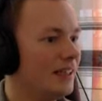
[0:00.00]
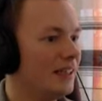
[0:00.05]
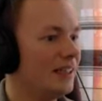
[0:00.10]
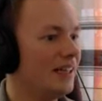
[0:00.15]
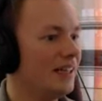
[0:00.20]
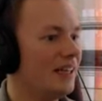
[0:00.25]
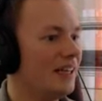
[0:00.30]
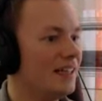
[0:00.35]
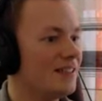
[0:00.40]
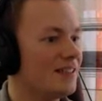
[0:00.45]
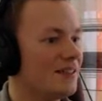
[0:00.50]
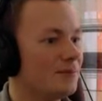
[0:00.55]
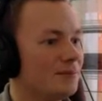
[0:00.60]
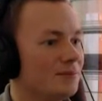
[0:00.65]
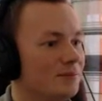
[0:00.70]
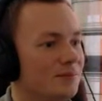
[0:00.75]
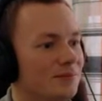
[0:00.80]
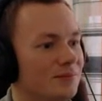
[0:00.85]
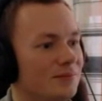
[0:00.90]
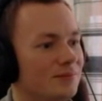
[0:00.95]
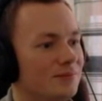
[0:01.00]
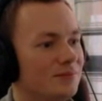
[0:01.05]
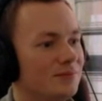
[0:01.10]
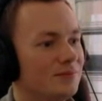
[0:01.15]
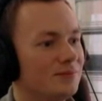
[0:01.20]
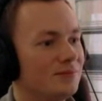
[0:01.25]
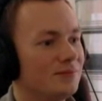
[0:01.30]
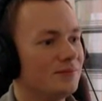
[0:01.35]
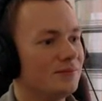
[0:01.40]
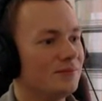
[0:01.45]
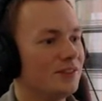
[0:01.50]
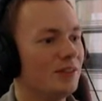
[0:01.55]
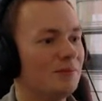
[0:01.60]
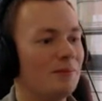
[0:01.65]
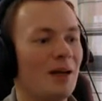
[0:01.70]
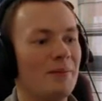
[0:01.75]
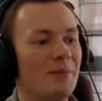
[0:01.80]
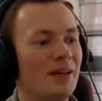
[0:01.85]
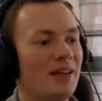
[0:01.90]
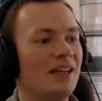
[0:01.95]
Hey guys, don't
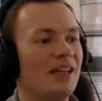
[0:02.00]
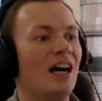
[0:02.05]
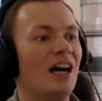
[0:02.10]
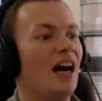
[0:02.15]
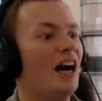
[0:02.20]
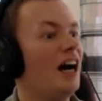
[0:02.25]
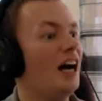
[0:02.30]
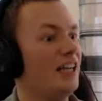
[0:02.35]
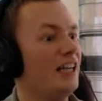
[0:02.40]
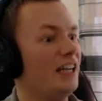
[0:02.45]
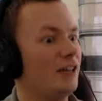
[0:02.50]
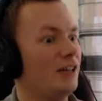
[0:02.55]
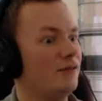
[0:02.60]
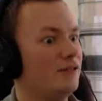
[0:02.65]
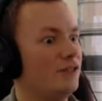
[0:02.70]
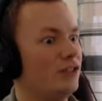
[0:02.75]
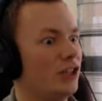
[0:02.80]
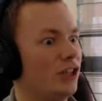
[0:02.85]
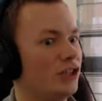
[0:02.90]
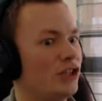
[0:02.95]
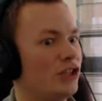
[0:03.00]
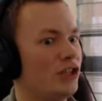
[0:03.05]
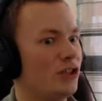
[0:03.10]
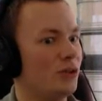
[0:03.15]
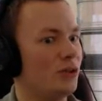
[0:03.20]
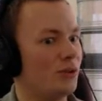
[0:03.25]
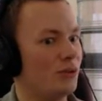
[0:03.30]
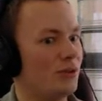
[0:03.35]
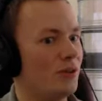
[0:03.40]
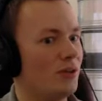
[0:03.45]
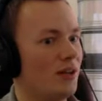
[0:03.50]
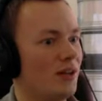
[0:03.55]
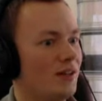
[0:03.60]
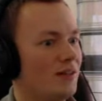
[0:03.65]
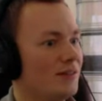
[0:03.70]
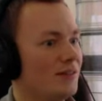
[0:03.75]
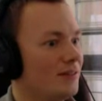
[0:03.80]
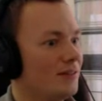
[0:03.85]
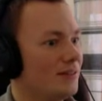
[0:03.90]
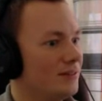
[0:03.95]
mind me. I have judged you.
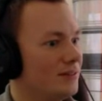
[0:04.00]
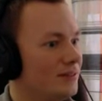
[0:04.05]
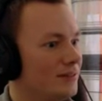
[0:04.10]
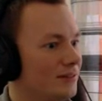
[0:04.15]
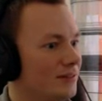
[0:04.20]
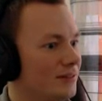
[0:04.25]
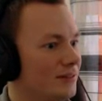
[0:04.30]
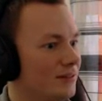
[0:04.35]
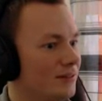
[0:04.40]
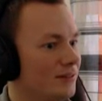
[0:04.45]
Skadoodle?